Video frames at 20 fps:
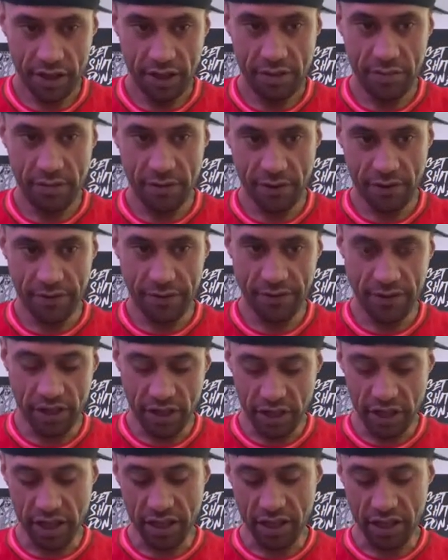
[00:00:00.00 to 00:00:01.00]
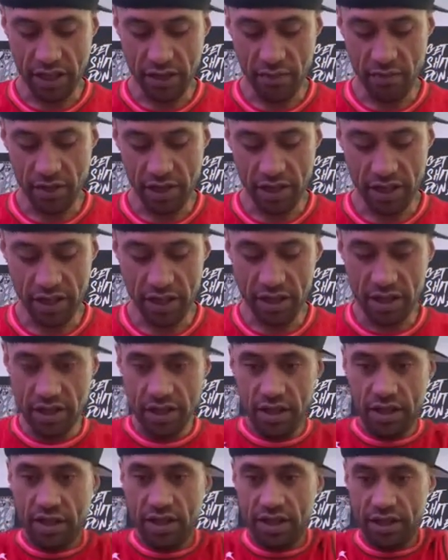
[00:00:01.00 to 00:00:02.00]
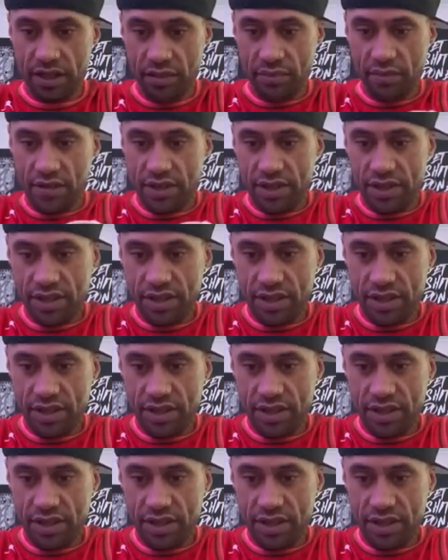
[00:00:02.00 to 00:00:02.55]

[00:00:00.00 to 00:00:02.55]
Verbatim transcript: But I feel like someone's being